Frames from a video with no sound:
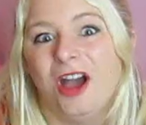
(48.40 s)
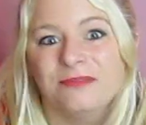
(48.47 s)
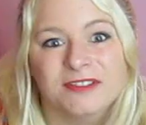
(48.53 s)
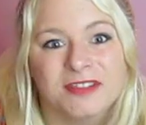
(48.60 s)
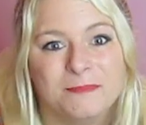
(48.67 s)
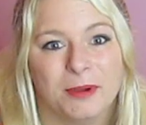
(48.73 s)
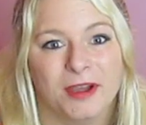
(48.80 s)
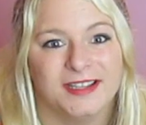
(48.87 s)

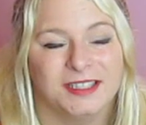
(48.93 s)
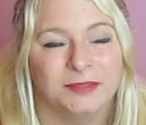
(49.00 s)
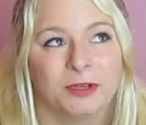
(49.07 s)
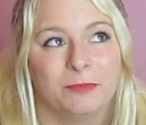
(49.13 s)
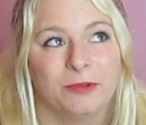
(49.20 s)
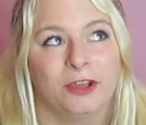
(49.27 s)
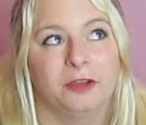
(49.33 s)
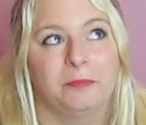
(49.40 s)
Other than biting
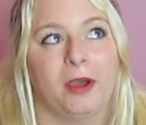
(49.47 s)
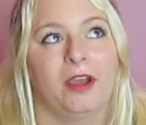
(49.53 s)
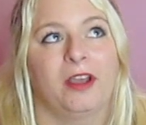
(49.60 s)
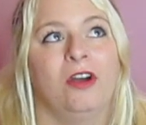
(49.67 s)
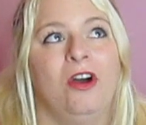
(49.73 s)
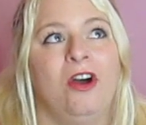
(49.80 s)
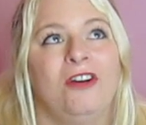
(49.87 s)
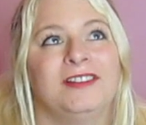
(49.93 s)
my boob,
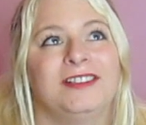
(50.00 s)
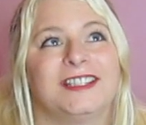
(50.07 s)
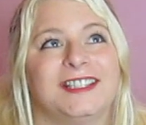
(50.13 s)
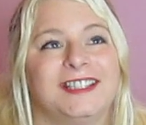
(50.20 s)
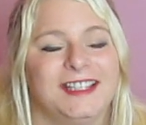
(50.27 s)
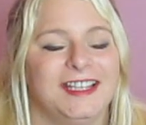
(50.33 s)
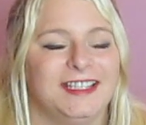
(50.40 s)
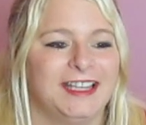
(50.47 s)
I can't
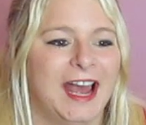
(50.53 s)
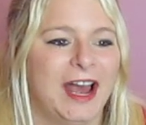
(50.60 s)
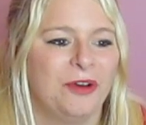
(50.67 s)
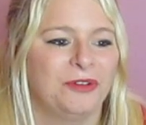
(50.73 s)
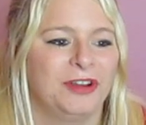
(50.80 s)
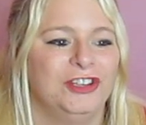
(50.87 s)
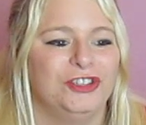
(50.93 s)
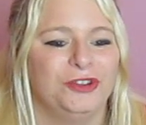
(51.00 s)
sit
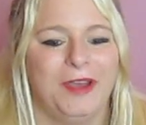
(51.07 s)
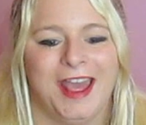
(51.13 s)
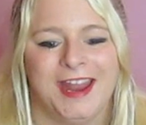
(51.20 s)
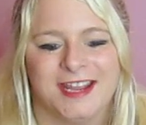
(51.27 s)
down and do